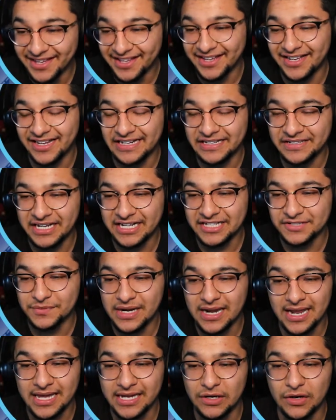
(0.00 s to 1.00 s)
And you guys
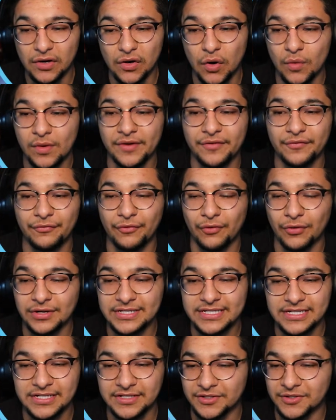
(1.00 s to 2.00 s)
went like
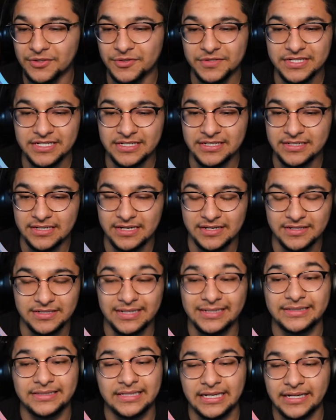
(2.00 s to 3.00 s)
0-14 the whole season. I was
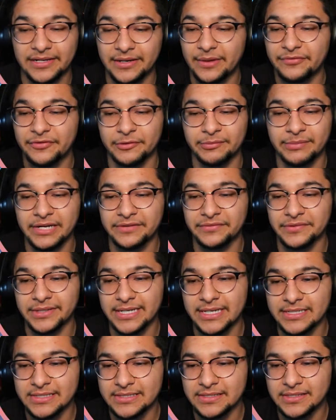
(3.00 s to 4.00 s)
like, damn, I feel bad for you
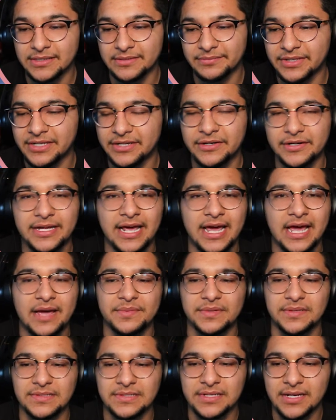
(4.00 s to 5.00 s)
guys. But it
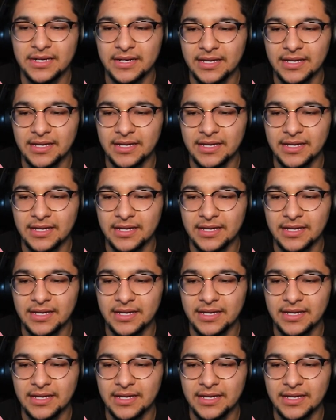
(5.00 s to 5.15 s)
happens.